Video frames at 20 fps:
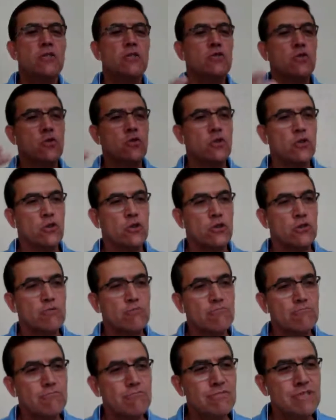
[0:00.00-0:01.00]
to your
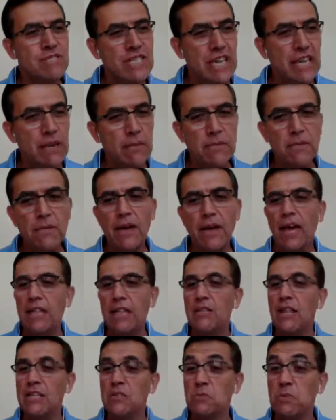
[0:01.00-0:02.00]
team,
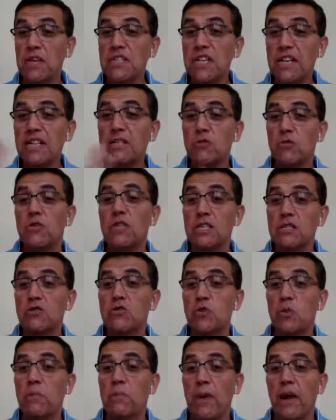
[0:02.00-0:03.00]
and especially to these
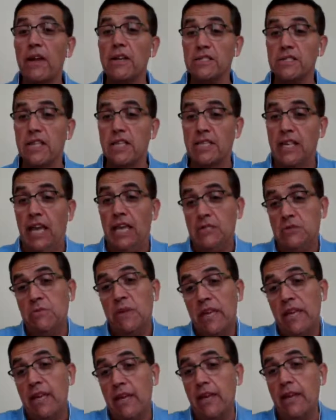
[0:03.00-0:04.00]
two players that has
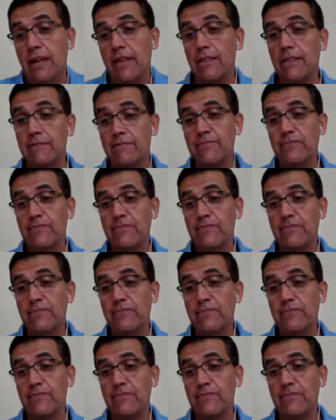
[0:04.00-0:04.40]
been hit.